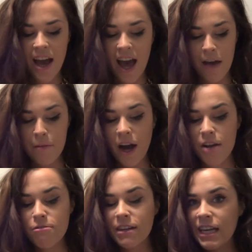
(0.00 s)
I
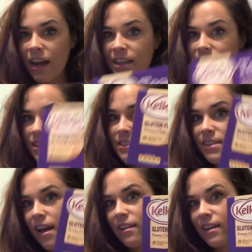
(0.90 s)
really like these
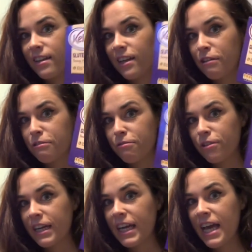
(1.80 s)
Kelkin
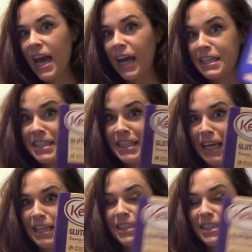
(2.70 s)
gluten-free tea cakes.